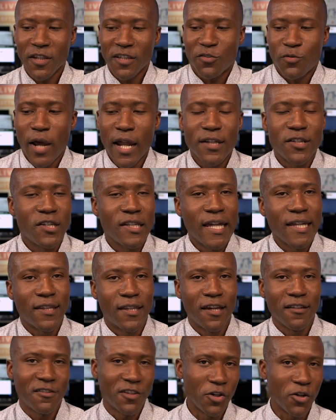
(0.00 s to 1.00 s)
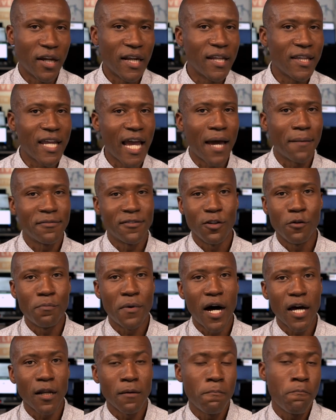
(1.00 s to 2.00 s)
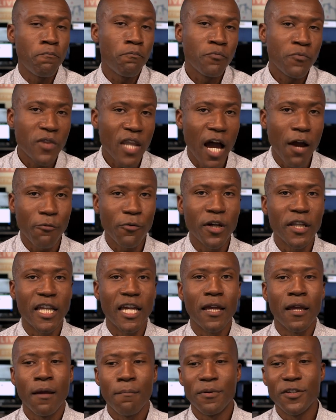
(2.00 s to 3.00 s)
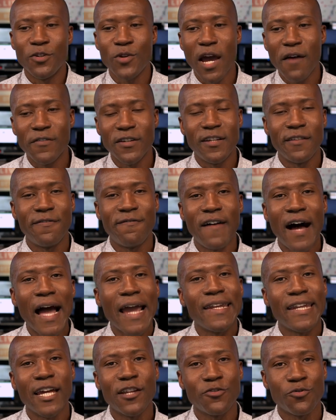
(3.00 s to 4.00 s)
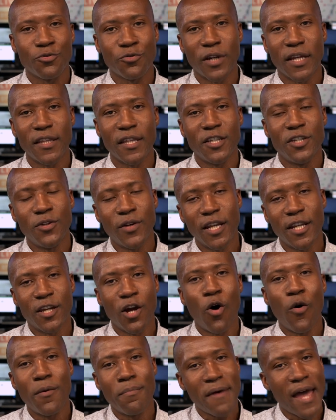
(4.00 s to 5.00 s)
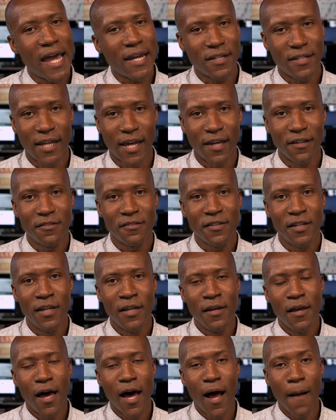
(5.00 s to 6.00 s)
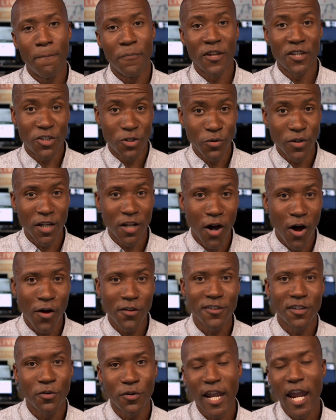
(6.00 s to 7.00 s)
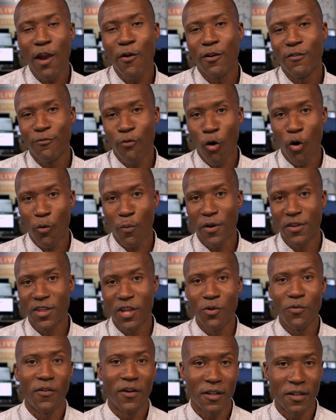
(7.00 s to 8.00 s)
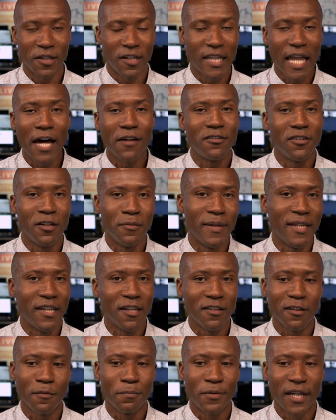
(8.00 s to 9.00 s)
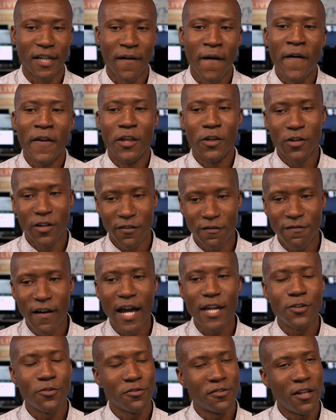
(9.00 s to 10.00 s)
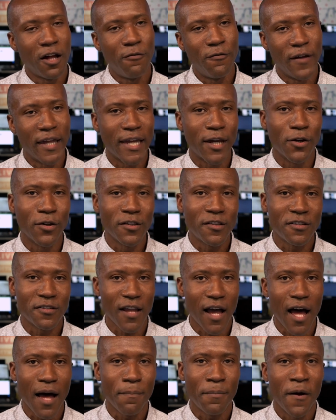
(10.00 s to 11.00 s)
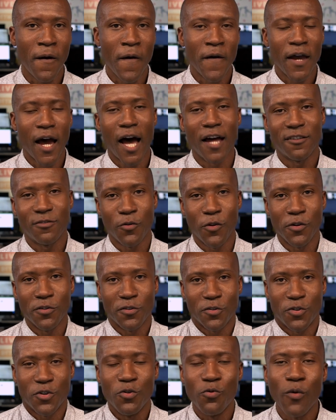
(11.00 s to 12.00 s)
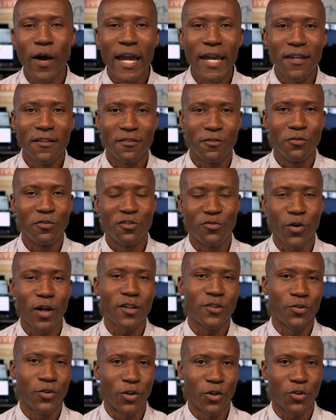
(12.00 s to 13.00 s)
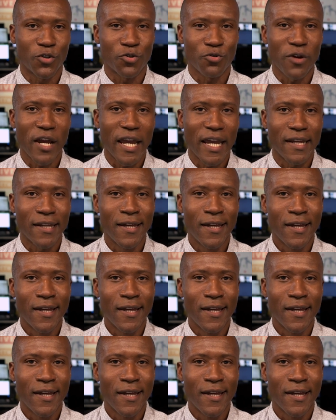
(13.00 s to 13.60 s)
a strategy like this, are you getting the absolute bottom? Not really, but you have a defined entry that you can go and back test. Um, that you can also carry forward with you. It allows you to be disciplined. You can find yourself a good stop. Uh, so those are two ways to structure your trade,